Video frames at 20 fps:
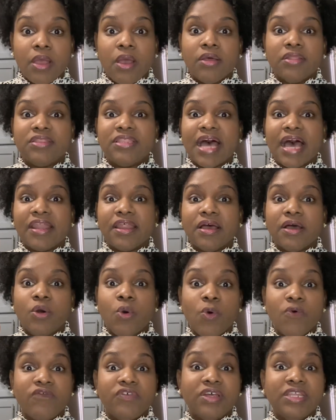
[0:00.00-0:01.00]
that are
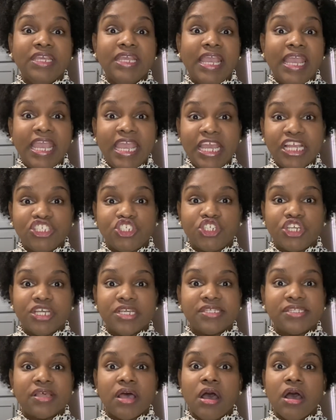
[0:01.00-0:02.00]
over the
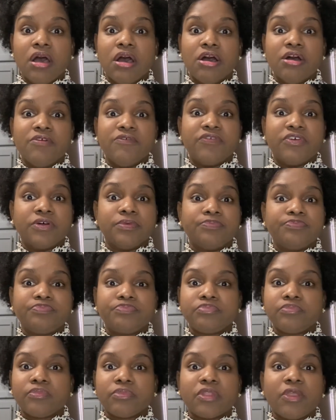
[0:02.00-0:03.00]
ages of
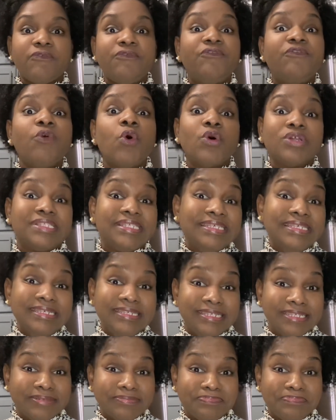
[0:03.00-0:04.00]

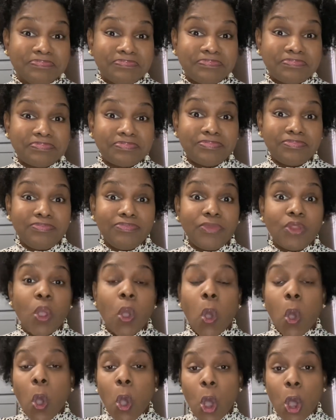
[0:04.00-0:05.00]
14.
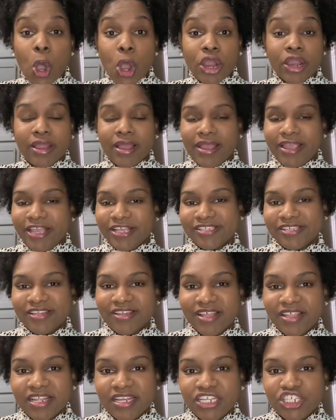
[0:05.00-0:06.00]
Or here's
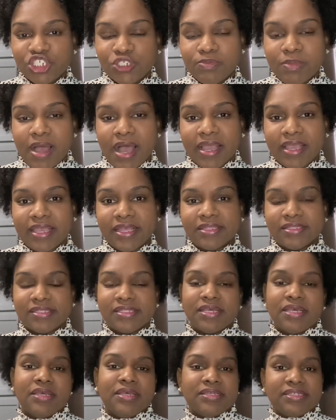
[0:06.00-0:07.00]
another niche market.
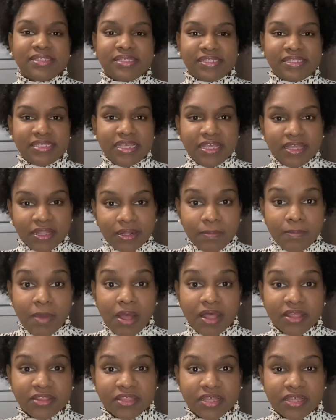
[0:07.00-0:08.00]
Single
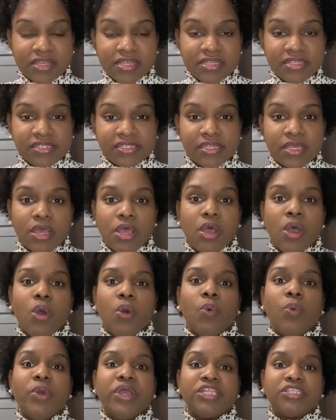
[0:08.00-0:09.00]
mothers
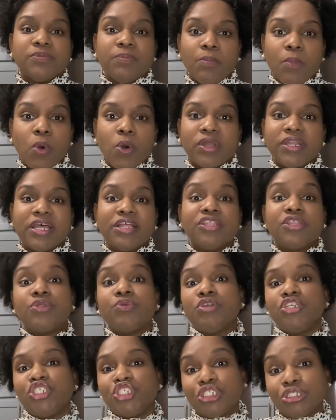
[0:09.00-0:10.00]
with more than
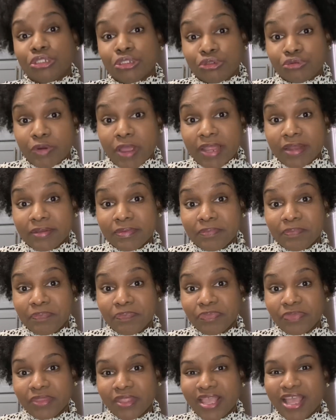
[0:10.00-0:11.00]
three children.
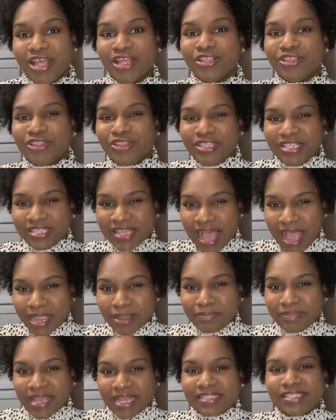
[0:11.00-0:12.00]
I
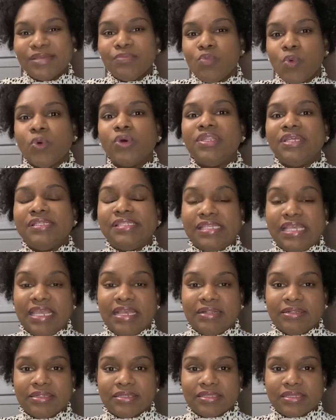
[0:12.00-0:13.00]
am getting more
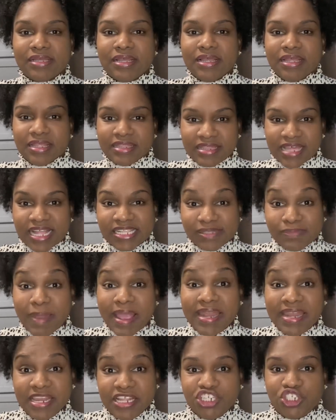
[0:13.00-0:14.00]
detailed. That's my
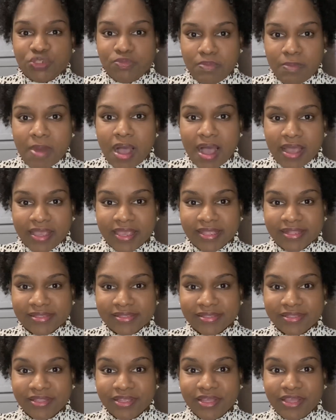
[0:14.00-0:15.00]
niche market,
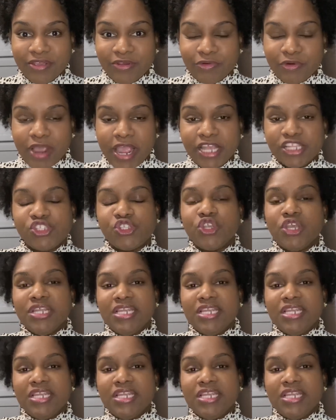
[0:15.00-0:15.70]
right? Your